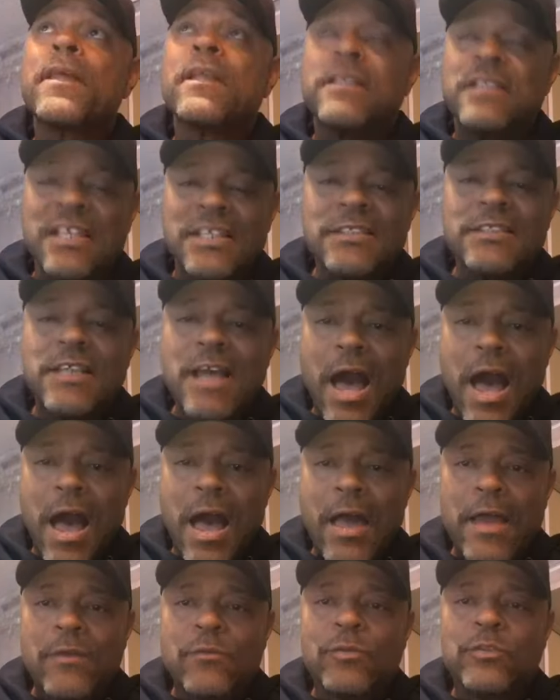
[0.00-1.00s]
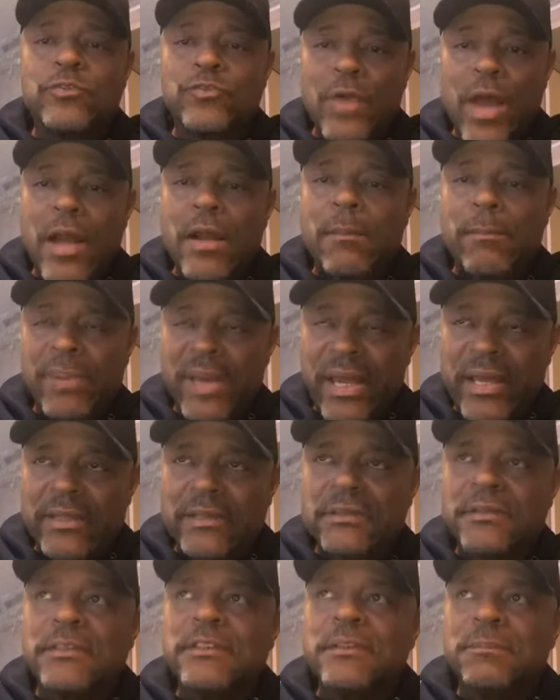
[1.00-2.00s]
this guy was trying to bait
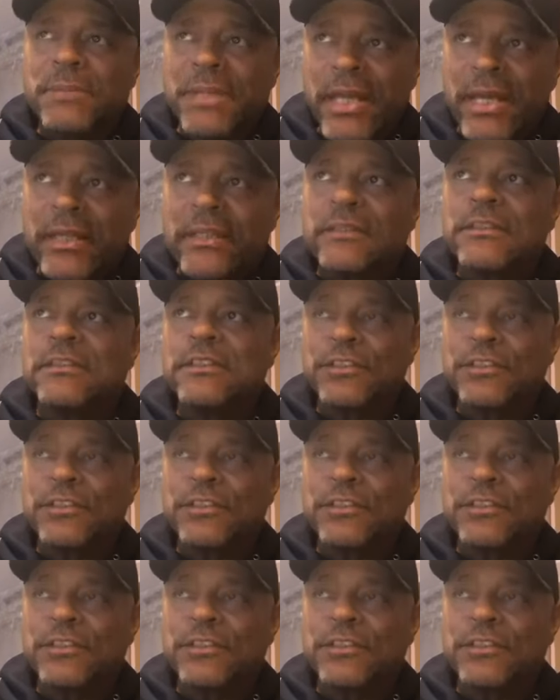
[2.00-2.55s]
some niggas